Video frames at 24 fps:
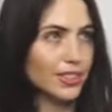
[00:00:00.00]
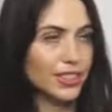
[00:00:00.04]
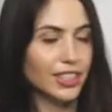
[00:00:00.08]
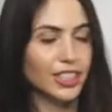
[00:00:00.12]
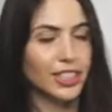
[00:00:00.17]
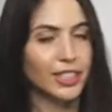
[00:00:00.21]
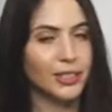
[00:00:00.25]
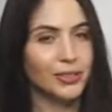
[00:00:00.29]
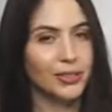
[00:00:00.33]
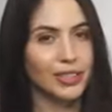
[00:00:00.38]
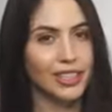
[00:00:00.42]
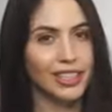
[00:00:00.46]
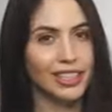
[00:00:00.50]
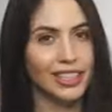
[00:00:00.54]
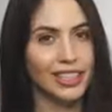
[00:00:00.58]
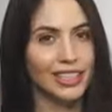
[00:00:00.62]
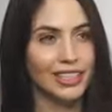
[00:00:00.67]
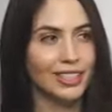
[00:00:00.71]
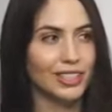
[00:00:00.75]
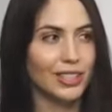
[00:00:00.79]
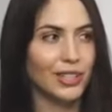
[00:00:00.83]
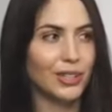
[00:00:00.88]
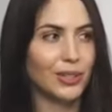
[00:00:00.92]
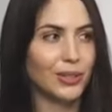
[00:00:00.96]
You don't really
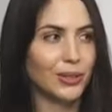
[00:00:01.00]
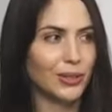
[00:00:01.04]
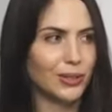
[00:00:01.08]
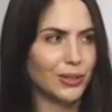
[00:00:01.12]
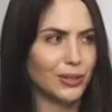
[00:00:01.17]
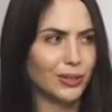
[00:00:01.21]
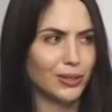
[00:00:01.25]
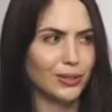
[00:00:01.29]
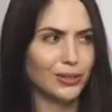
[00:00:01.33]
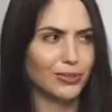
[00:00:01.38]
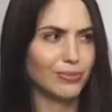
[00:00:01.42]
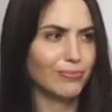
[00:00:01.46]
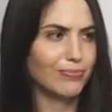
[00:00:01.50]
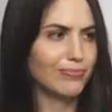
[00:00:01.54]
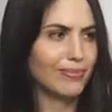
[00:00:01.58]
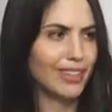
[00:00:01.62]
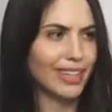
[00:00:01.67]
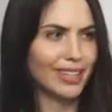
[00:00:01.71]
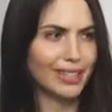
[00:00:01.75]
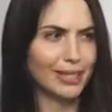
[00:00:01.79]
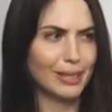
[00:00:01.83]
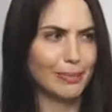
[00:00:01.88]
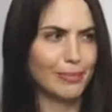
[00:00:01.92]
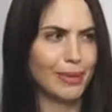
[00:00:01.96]
need to
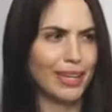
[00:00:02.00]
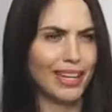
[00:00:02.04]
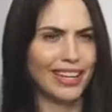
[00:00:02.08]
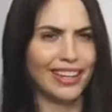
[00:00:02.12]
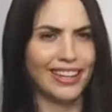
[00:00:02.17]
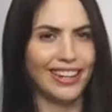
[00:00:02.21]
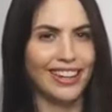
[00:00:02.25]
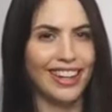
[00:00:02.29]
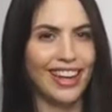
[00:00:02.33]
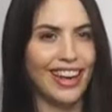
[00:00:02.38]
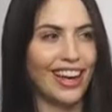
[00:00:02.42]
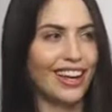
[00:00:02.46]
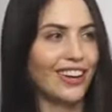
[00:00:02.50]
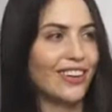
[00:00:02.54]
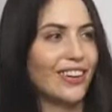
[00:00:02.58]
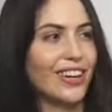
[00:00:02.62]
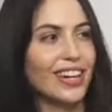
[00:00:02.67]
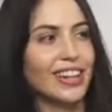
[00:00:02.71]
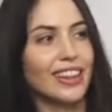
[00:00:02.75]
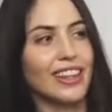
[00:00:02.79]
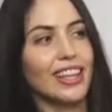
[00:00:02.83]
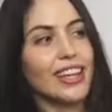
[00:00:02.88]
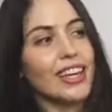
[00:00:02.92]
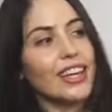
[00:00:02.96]
expand that or
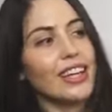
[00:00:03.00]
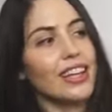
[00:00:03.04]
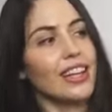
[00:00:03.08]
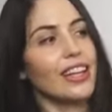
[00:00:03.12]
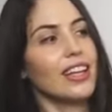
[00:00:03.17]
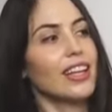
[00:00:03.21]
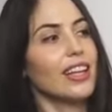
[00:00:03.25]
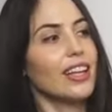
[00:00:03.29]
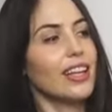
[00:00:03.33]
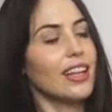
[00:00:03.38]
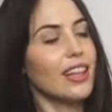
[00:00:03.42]
anything.